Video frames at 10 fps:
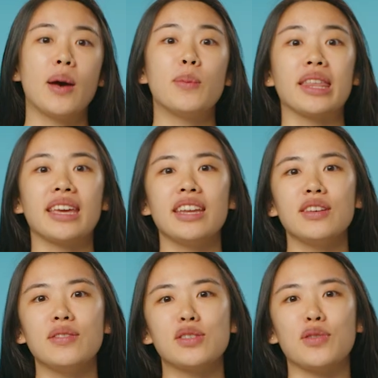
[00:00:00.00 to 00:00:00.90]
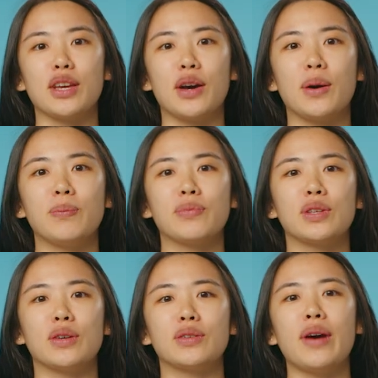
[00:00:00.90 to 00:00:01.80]
By the end of this video,
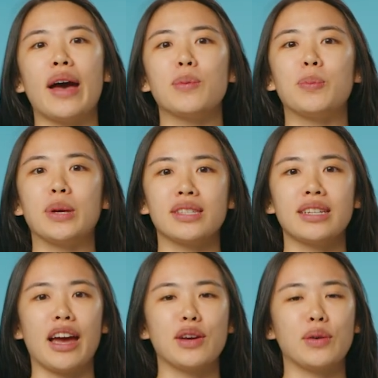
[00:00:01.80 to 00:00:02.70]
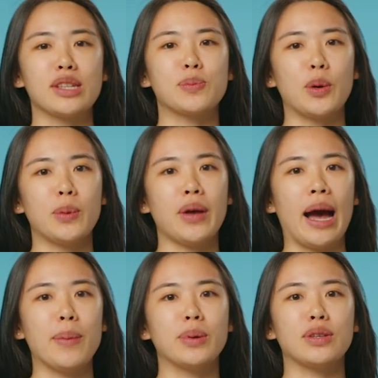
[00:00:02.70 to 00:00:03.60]
you'll know how to build an iOS mobile
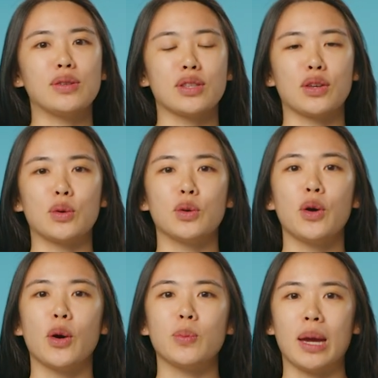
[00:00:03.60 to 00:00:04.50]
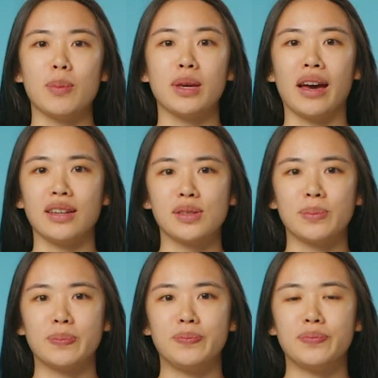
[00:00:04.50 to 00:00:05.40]
app using the Google Home APIs,
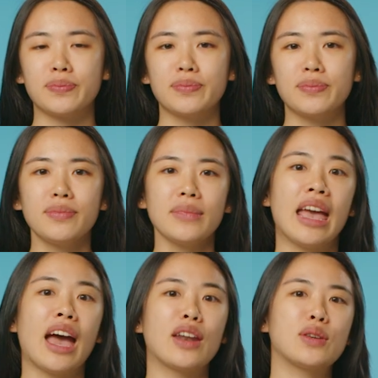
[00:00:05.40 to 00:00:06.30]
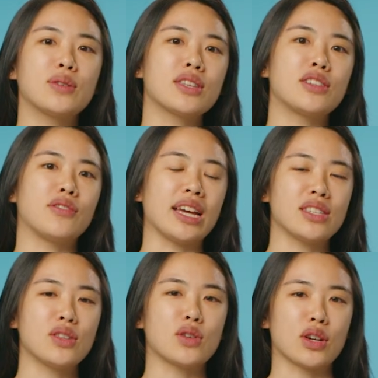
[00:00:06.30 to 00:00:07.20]
how to use the device
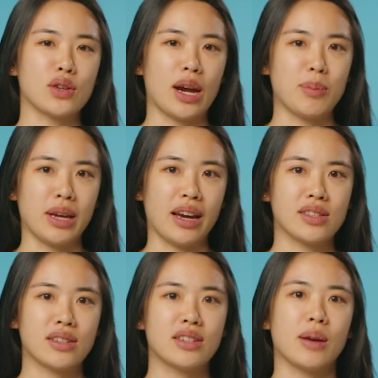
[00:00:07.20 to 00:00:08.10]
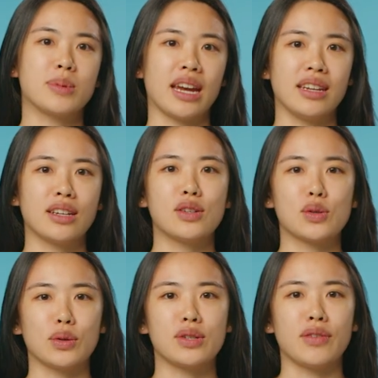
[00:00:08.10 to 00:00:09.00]
and structure APIs to obtain and
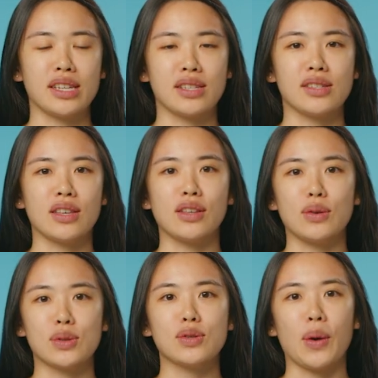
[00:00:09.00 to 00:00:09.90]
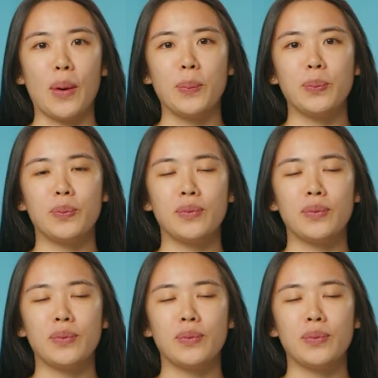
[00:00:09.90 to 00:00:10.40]
control devices in the user's home,